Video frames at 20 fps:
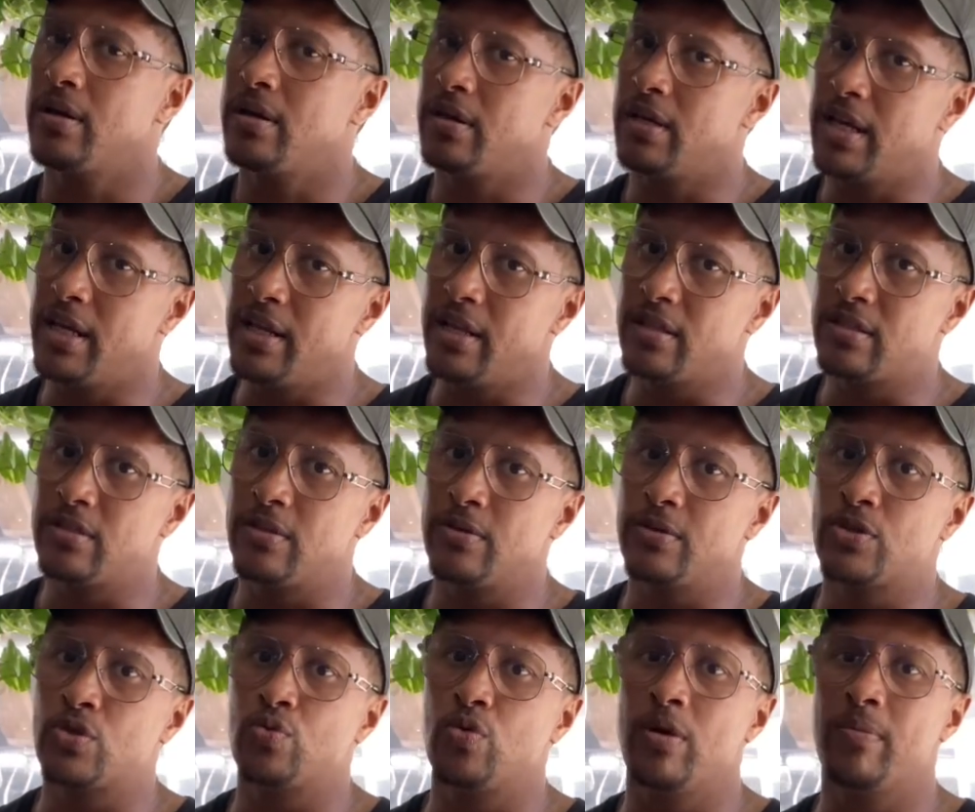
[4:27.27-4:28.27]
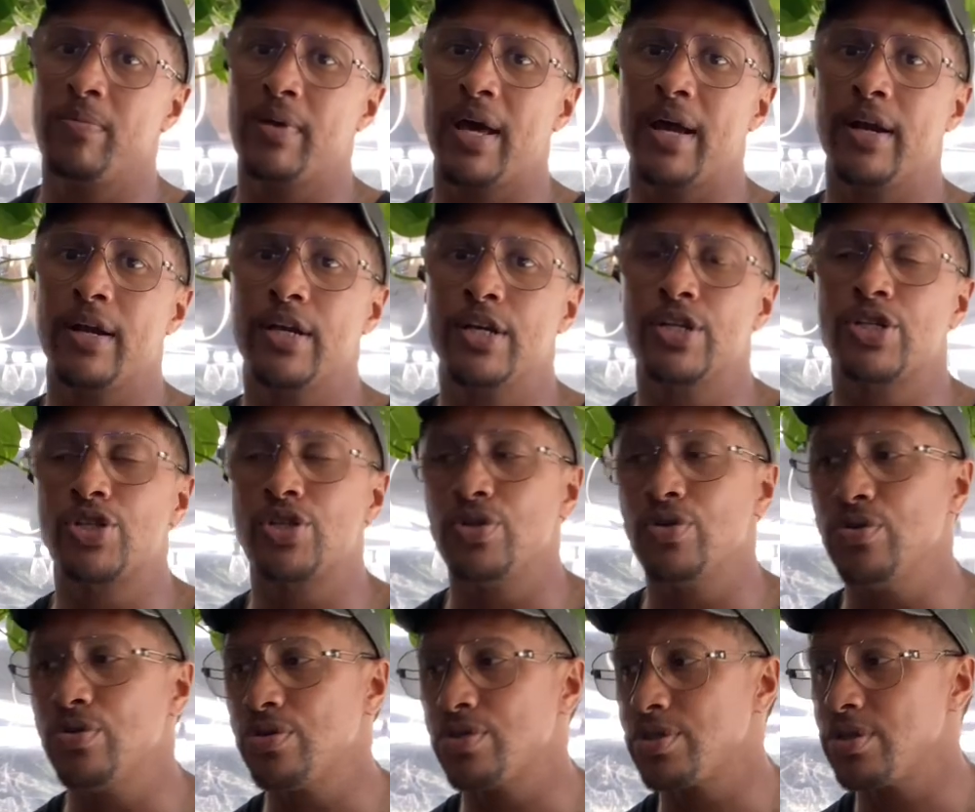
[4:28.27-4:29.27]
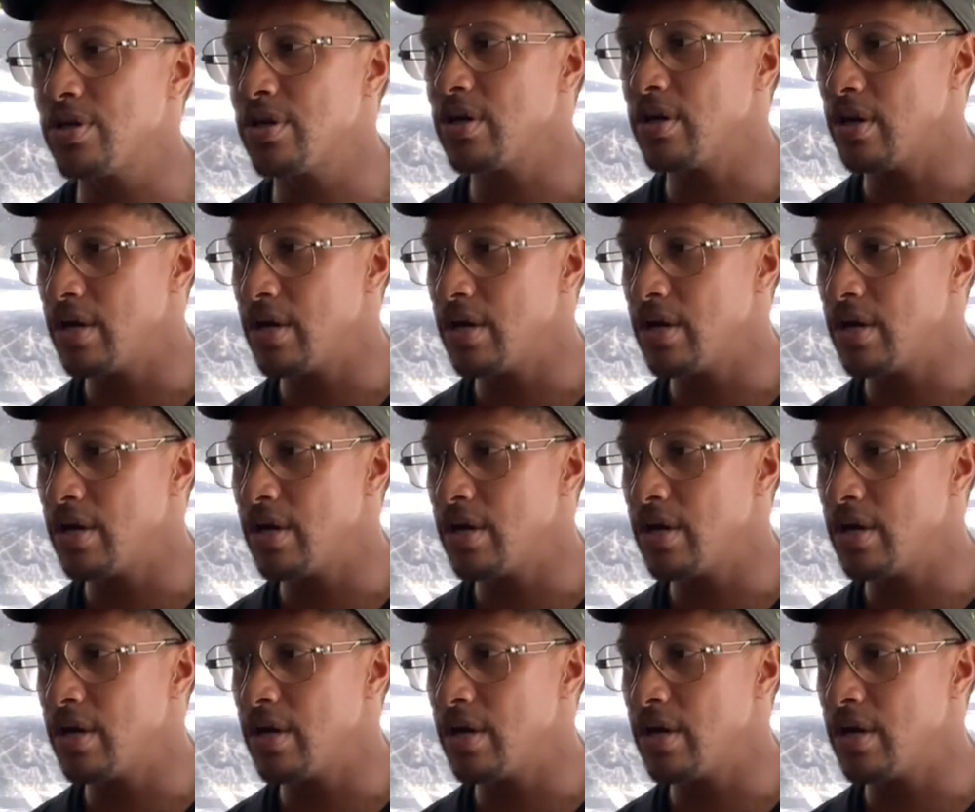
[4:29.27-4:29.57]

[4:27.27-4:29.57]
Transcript: leading to swim bladder issues.